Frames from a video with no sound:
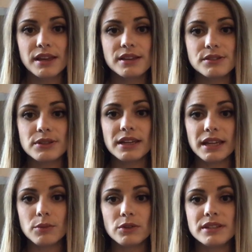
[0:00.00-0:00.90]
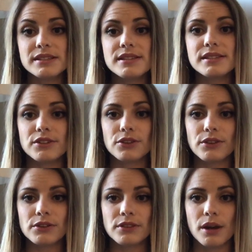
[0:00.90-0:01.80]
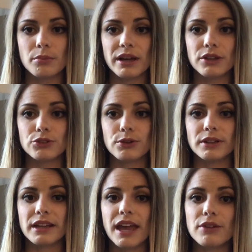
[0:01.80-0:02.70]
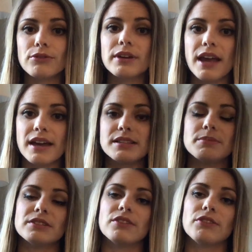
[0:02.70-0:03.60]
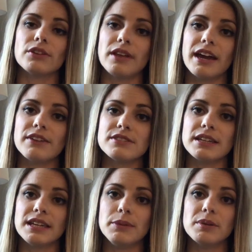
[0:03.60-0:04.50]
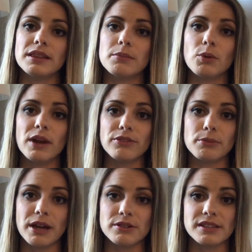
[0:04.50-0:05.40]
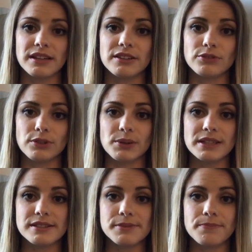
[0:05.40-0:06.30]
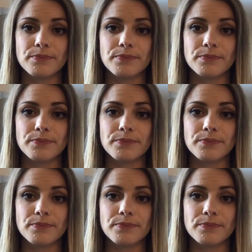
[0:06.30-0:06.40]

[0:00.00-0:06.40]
So they keep witnesses under their thumb by controlling every aspect of their lives and keeping them away from outside influence.